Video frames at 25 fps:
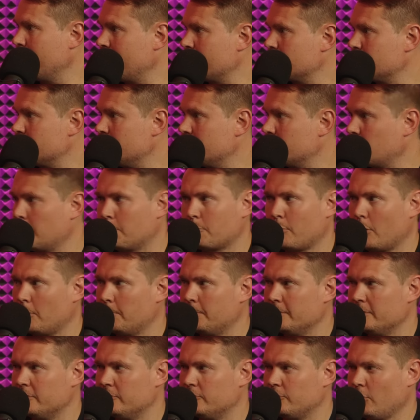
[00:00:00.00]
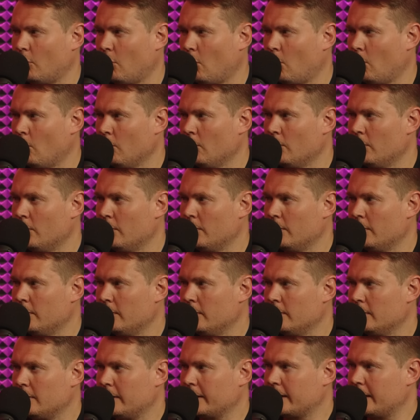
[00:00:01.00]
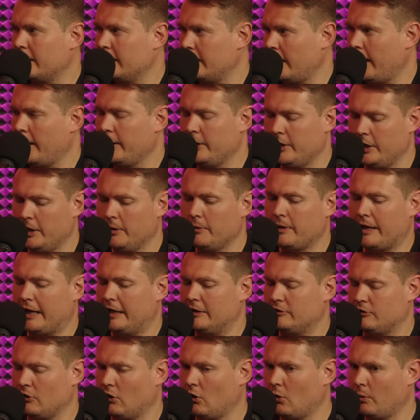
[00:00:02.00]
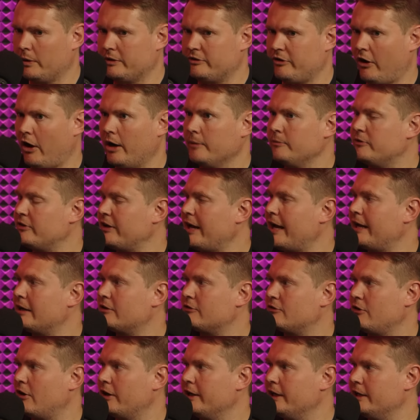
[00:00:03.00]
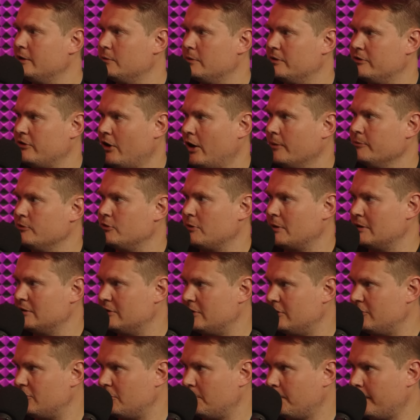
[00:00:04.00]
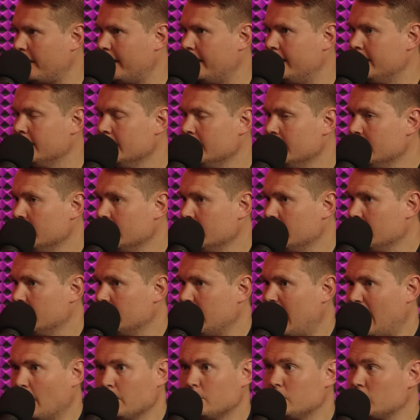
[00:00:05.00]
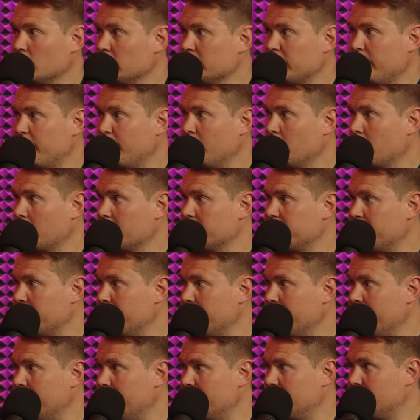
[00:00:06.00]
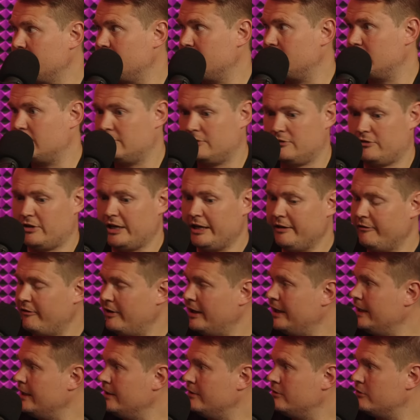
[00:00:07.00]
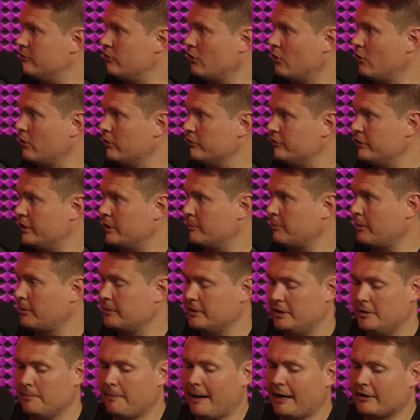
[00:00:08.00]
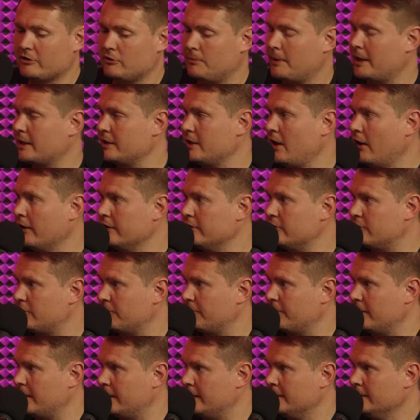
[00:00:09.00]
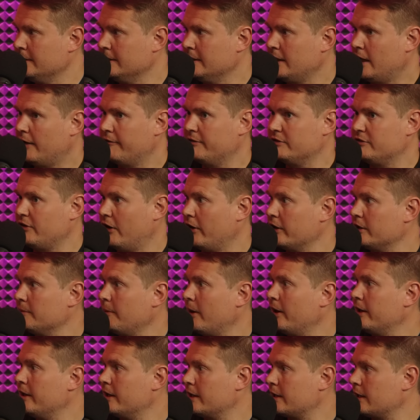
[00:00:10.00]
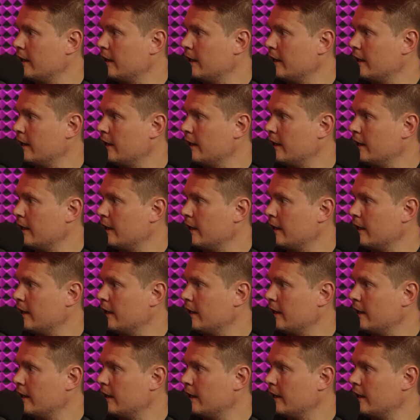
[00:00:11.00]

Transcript: next year, a proper tour. Like exactly. A UK tour with time to get excited, with time to anticipate. House shows, if you want to do it, TV tours, you could probably do back-to-back nights of a Dynamite and a